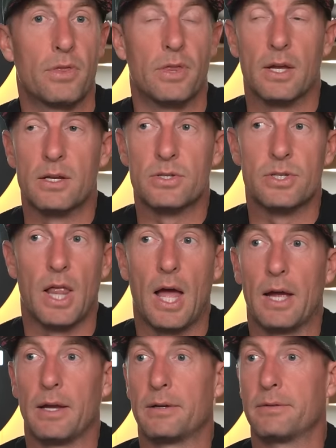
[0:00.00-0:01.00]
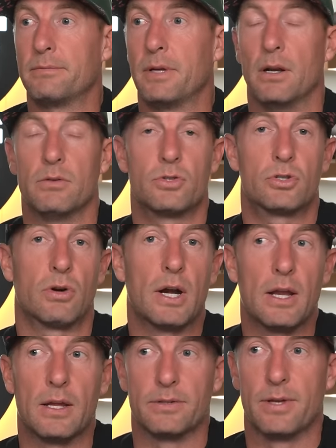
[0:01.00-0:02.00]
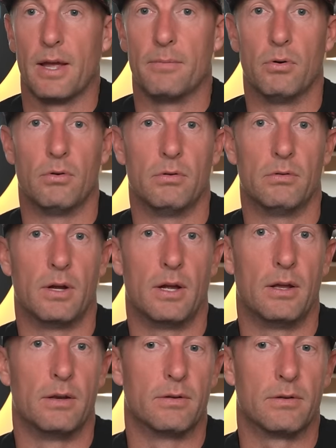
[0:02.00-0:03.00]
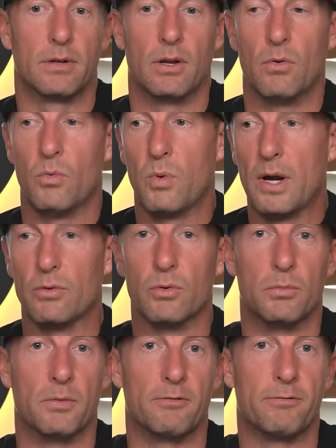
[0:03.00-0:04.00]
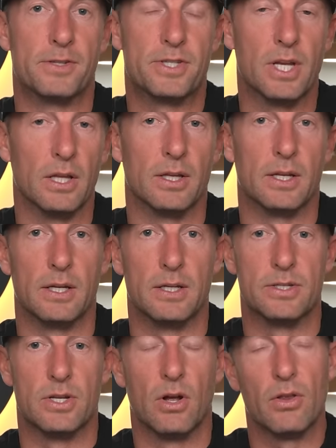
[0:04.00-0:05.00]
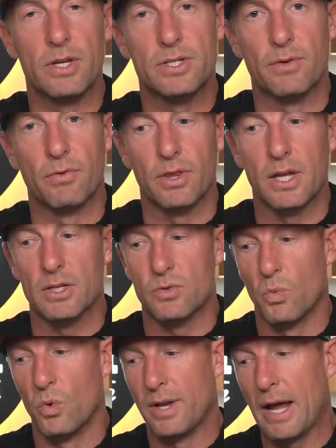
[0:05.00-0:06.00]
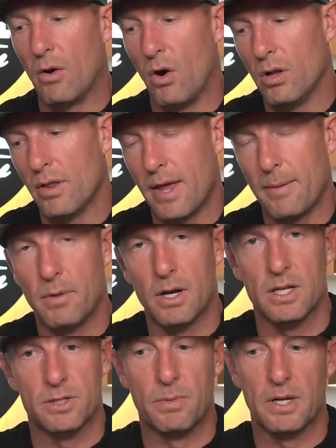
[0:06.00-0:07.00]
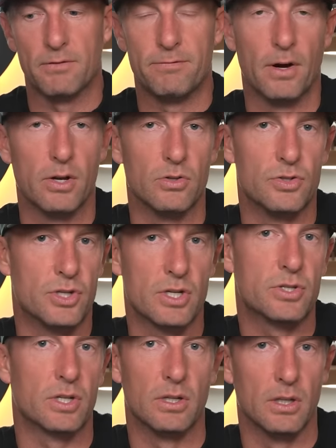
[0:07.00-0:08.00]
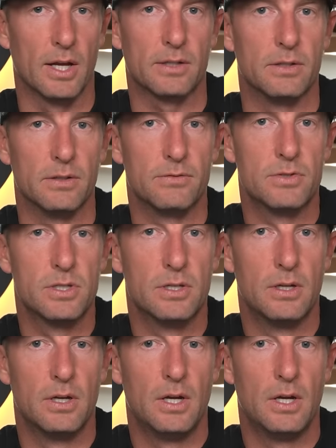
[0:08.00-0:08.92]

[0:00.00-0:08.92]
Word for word: things like you know training table and you know weight room and facilities and all these different things well now all of that money is being funneled just to collectives